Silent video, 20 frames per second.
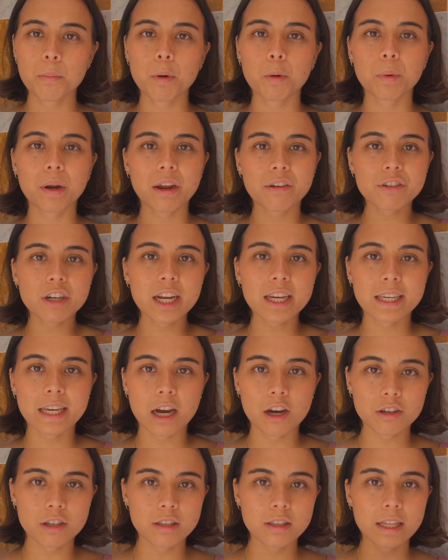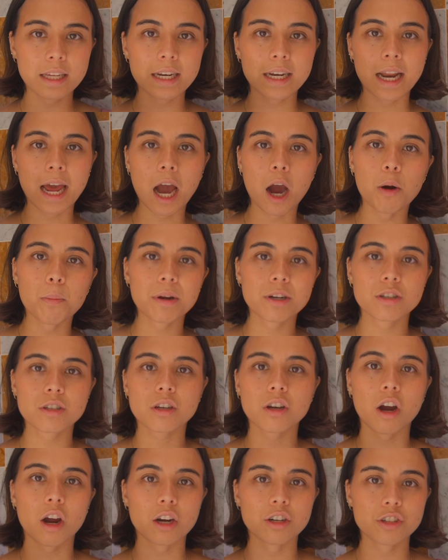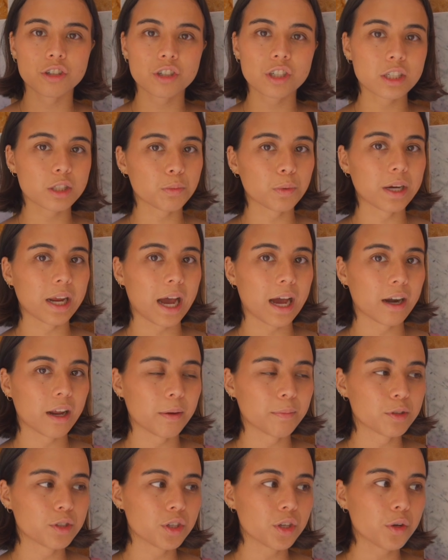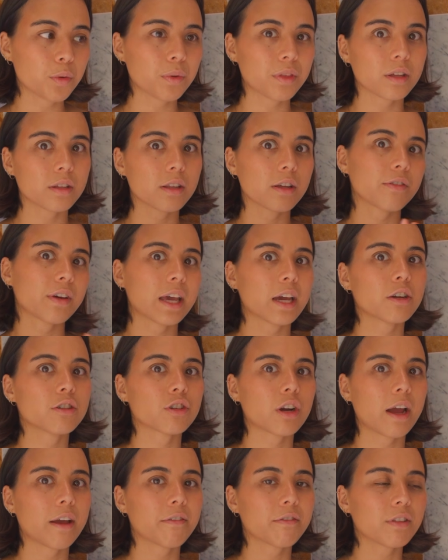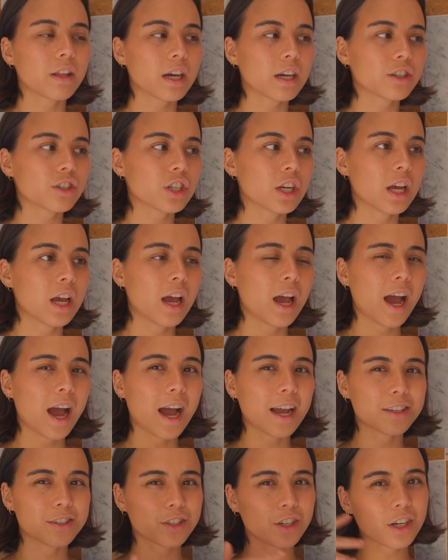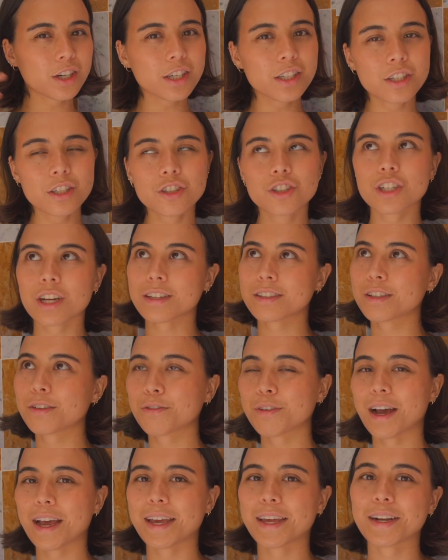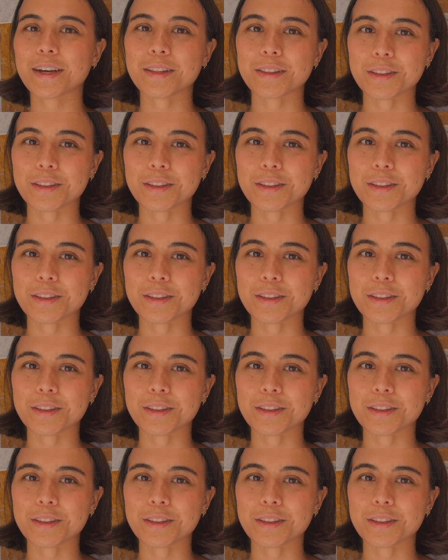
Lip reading: but whenever I calculated how much the cartridges would add up to with the Laveo Dry Flush, I started to justify it a